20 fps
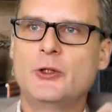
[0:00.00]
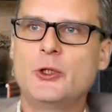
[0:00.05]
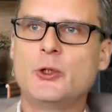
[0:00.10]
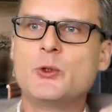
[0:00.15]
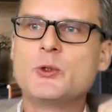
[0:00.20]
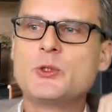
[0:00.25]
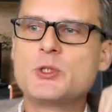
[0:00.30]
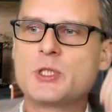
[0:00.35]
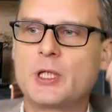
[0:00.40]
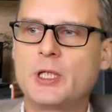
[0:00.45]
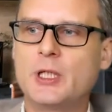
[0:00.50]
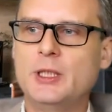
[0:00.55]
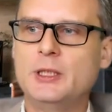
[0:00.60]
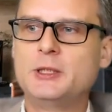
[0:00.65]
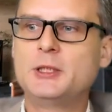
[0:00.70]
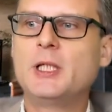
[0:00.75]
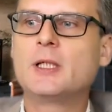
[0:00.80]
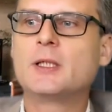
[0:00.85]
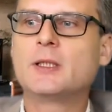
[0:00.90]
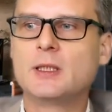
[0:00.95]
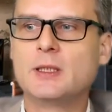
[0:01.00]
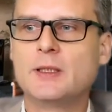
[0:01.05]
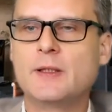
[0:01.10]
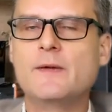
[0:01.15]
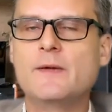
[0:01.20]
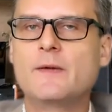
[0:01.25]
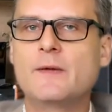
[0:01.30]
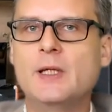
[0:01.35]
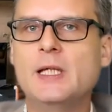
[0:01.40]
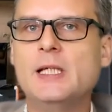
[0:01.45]
Those are generally
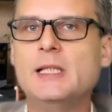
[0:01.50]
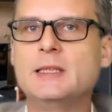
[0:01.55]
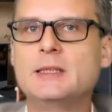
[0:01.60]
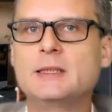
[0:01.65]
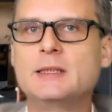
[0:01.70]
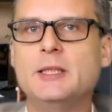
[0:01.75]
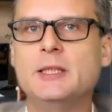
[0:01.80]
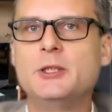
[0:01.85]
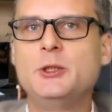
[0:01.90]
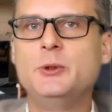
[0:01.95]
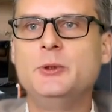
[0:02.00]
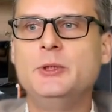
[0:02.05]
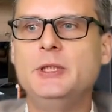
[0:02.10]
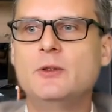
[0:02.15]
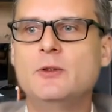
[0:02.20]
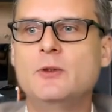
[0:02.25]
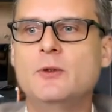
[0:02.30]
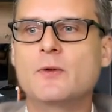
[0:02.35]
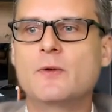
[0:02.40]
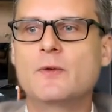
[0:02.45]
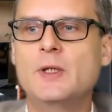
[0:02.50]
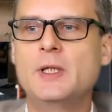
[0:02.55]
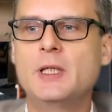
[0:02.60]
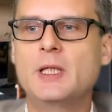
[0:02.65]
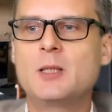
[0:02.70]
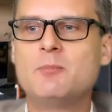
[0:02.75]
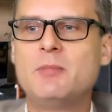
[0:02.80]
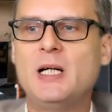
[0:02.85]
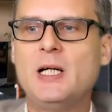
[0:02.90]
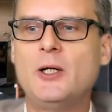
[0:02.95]
the things that you need to
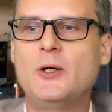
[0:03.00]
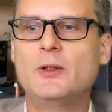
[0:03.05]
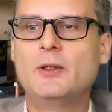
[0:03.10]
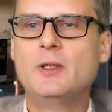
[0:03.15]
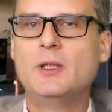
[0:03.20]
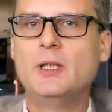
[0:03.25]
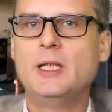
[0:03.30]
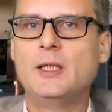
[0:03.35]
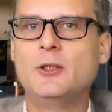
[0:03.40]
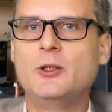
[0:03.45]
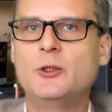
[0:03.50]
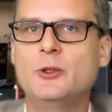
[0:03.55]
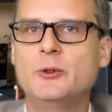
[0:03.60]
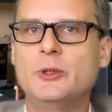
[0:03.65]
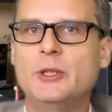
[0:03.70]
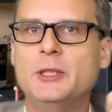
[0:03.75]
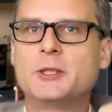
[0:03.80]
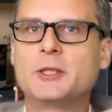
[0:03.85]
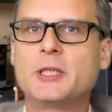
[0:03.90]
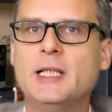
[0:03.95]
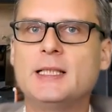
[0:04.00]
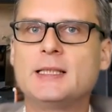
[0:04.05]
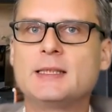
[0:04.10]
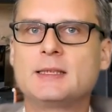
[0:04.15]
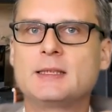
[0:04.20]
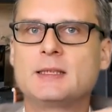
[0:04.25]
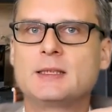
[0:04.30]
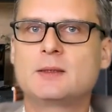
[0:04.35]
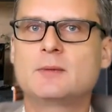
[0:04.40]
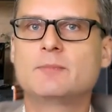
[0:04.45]
think about and to
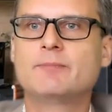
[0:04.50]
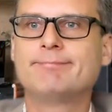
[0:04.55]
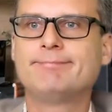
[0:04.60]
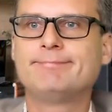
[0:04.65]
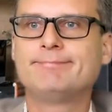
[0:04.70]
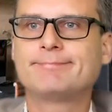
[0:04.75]
address